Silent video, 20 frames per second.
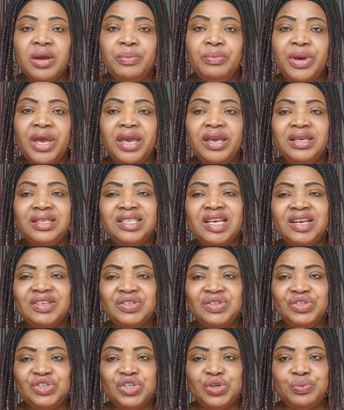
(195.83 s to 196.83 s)
But it
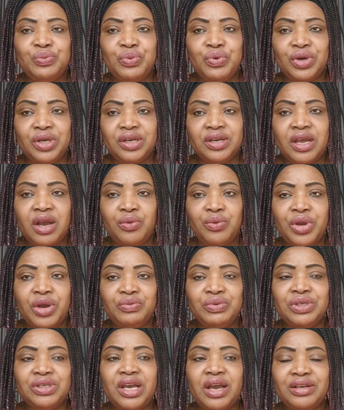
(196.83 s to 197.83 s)
has reached a point now where
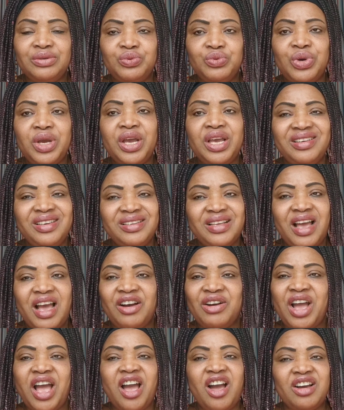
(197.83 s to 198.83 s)
we, where it
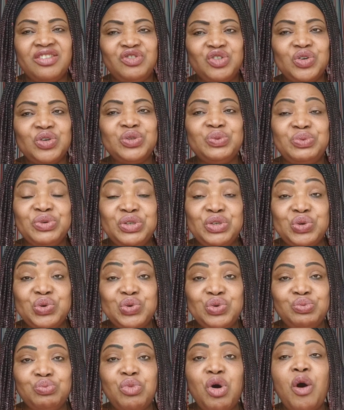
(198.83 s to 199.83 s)
ha I have just been
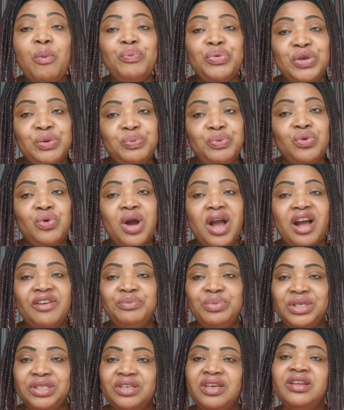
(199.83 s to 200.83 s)
told, more people
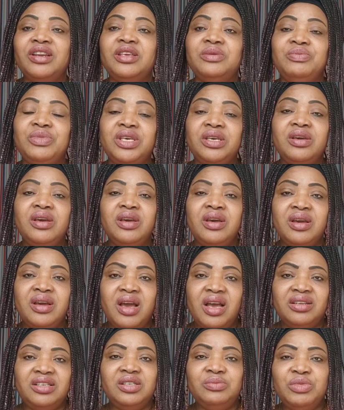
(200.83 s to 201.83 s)
have been telling me,
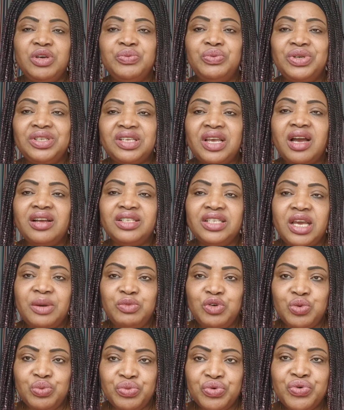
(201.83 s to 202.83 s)
Auntie Mabel, it's hard
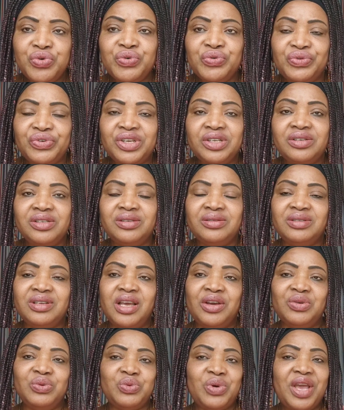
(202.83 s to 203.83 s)
time you move it.
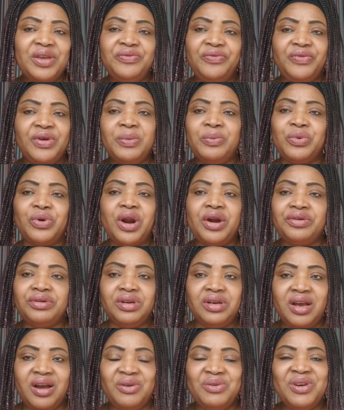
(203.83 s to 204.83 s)
Then we're in
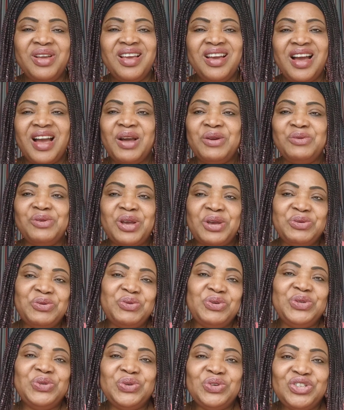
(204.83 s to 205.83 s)
February now. How long are you
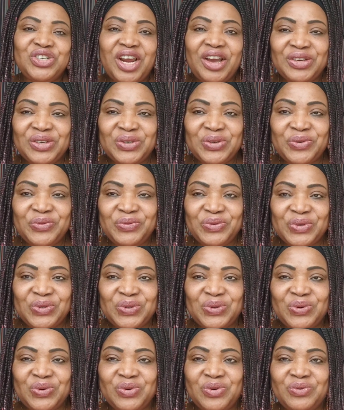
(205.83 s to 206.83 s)
going to drag it on for
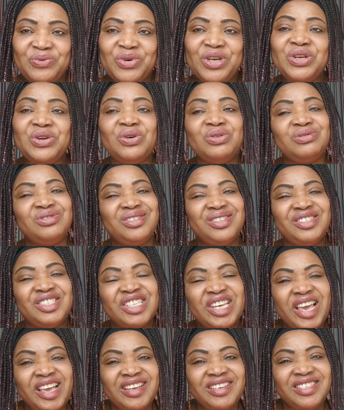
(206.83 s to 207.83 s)
so long? We know
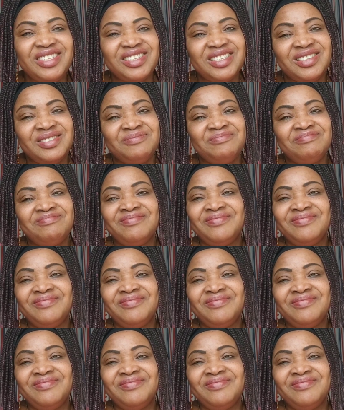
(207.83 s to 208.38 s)
change.